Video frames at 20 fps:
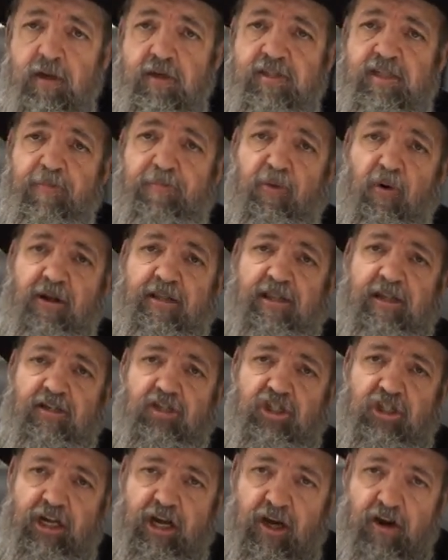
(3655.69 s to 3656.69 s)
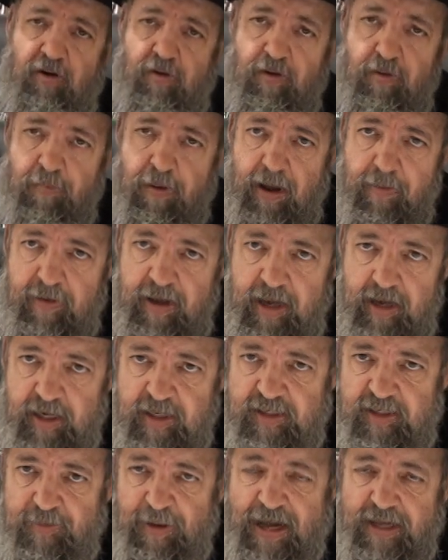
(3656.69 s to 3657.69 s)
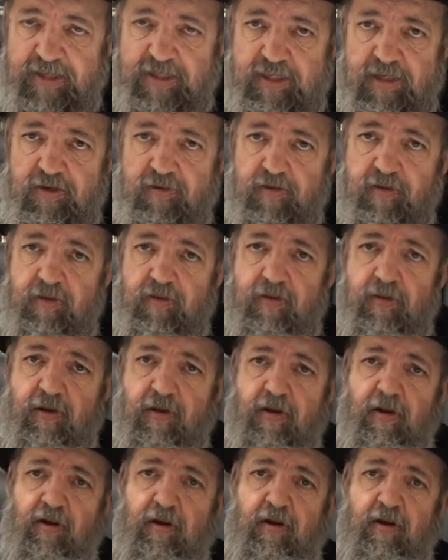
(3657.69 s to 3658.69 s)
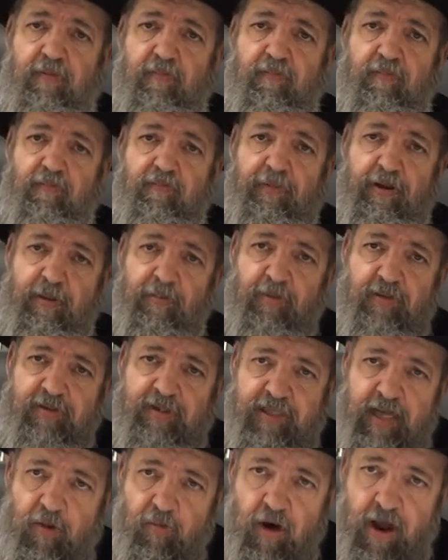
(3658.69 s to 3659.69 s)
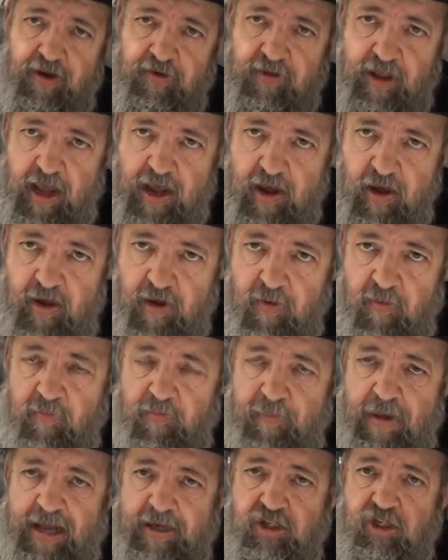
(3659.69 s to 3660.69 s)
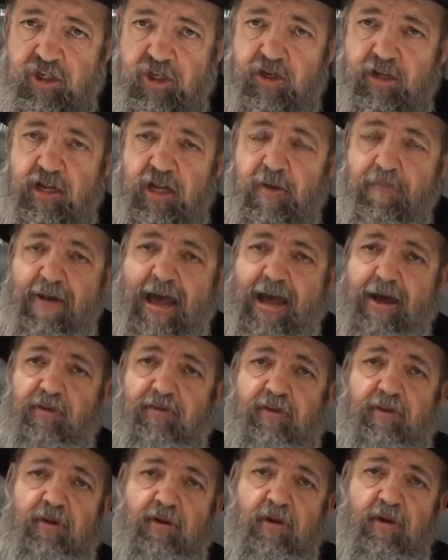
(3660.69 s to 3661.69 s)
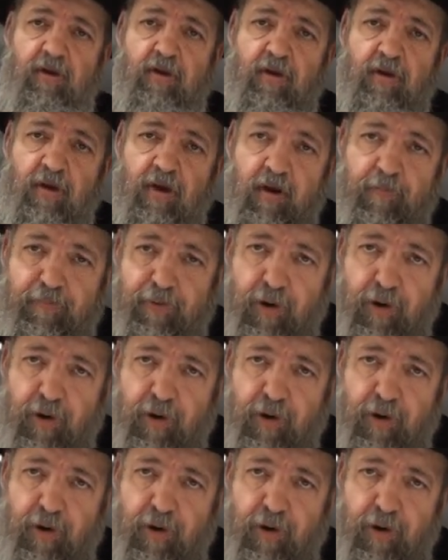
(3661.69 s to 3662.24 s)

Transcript: support this year by being a sponsor. Uh, people say, why don't I mention the amount? A